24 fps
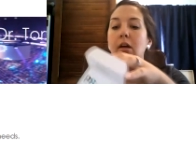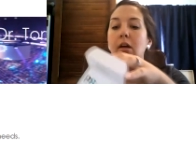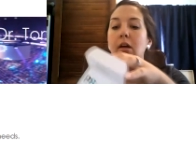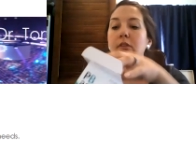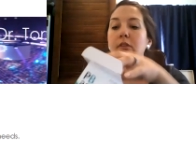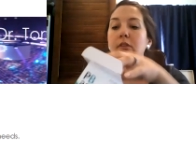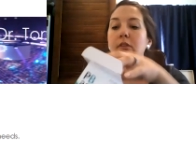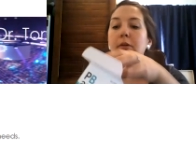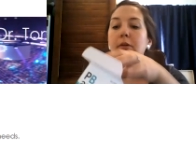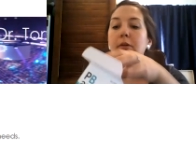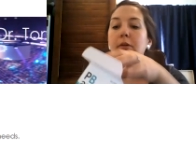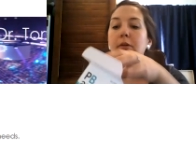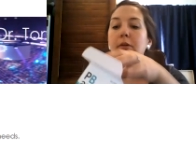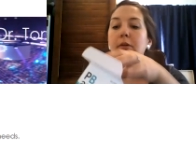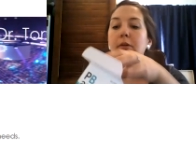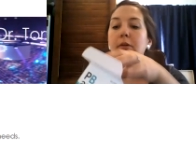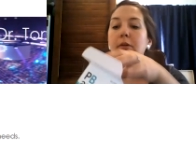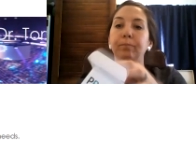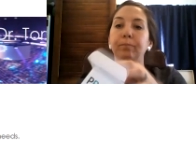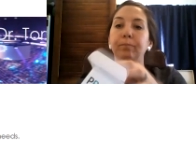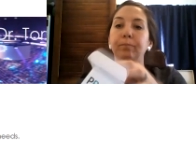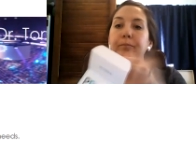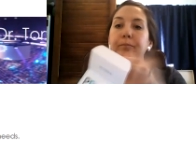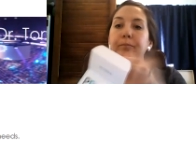So
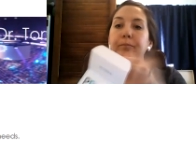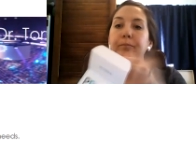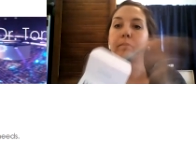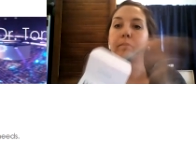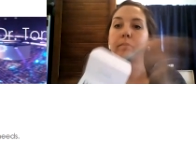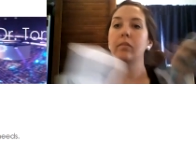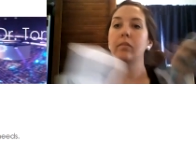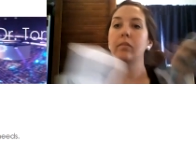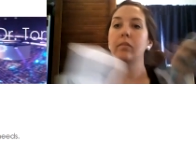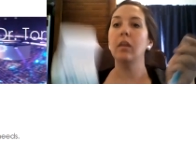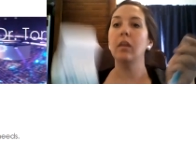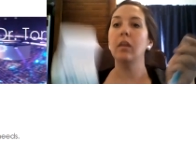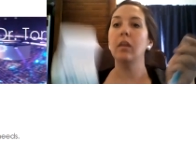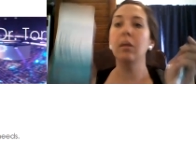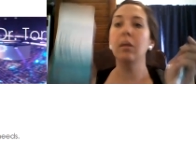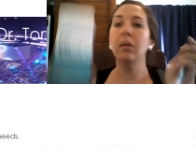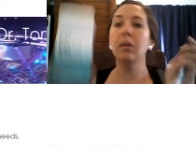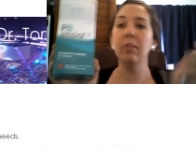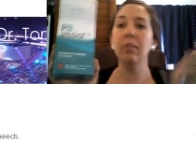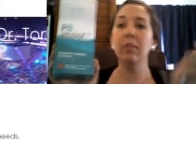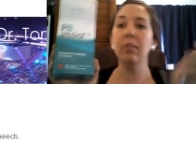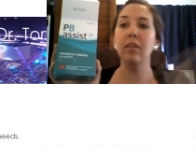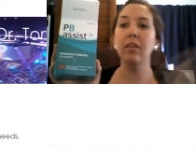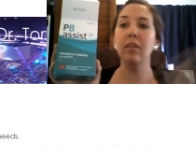comes
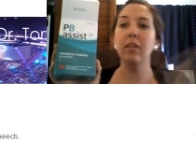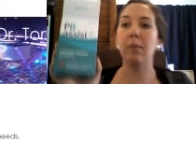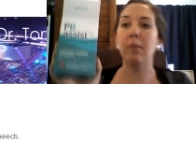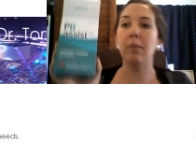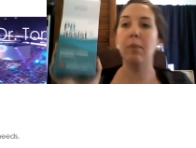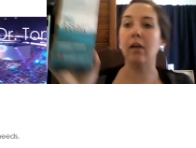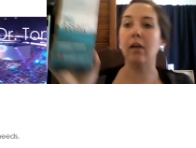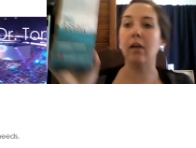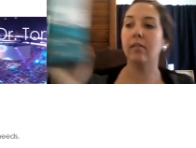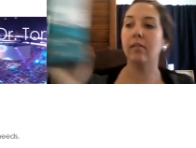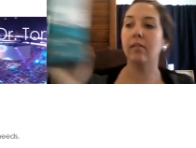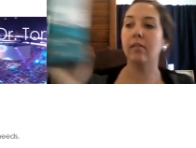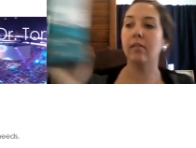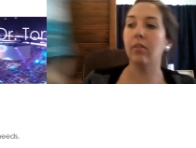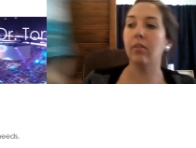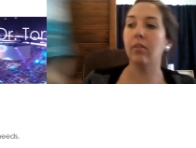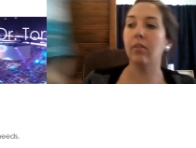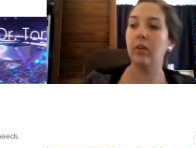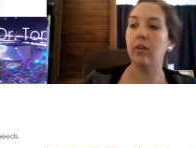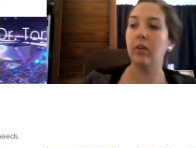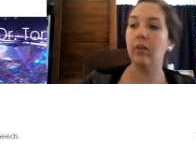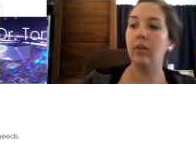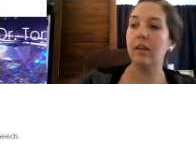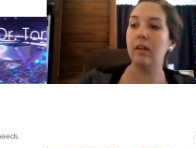in this box. It's a
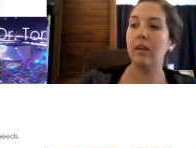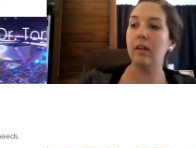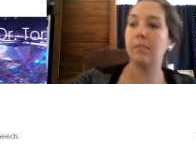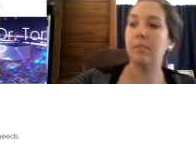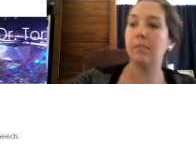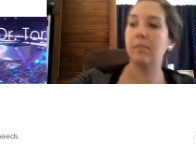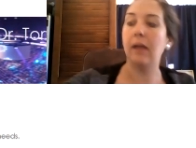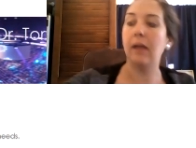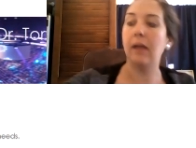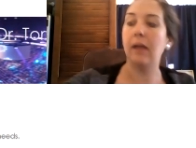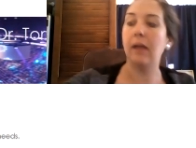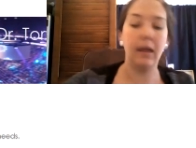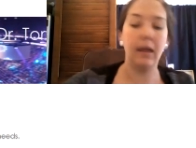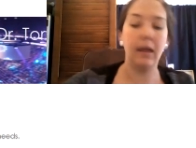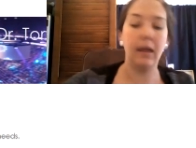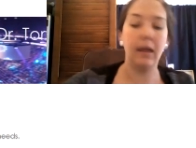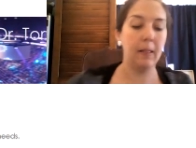30 day supply.